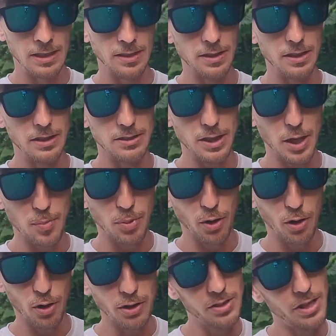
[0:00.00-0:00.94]
There's a
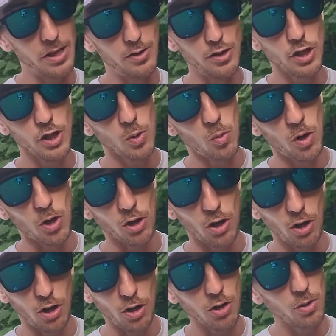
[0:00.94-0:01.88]
park there, and you can walk
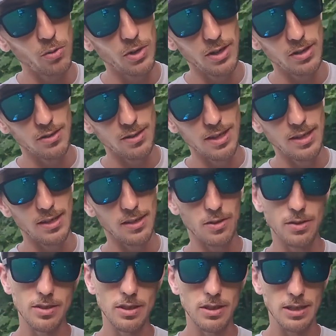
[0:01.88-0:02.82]
all the way
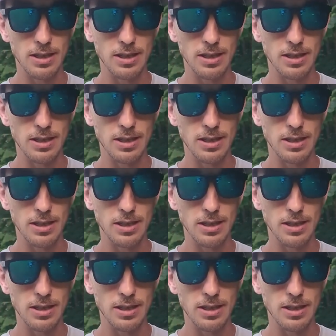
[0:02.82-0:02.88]
around,